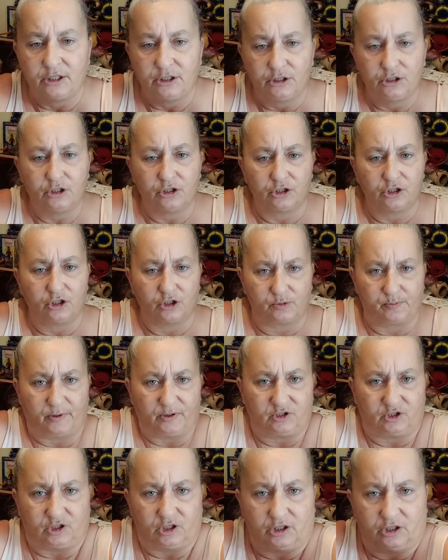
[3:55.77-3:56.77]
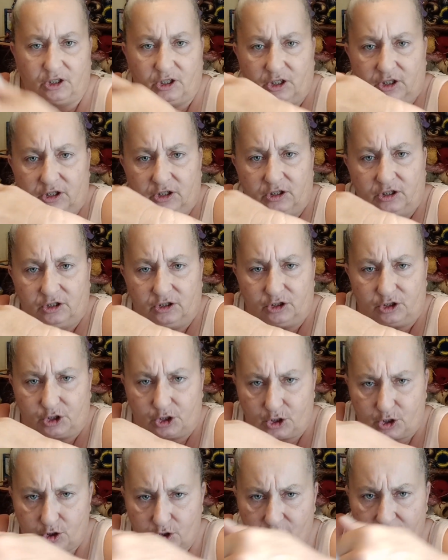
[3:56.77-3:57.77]
you're supposed to
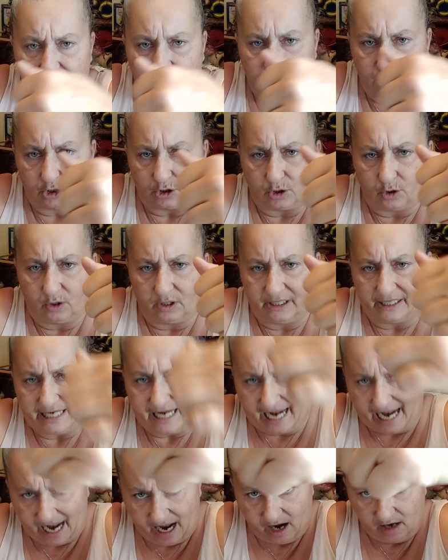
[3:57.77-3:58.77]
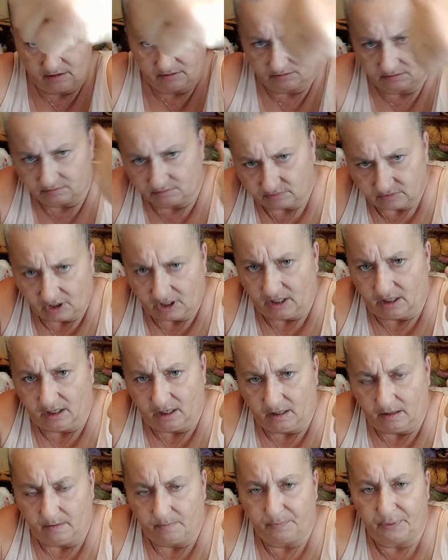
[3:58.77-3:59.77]
stretch your doily out and
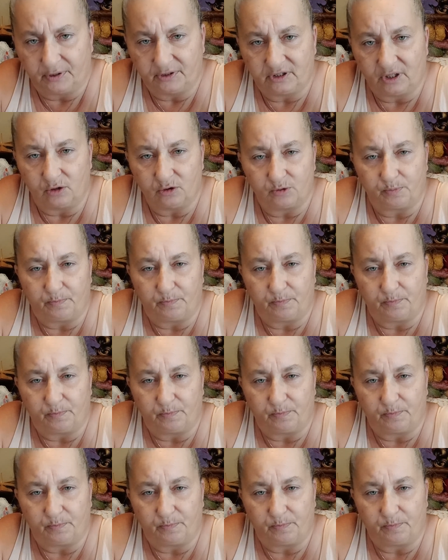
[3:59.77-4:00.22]
put those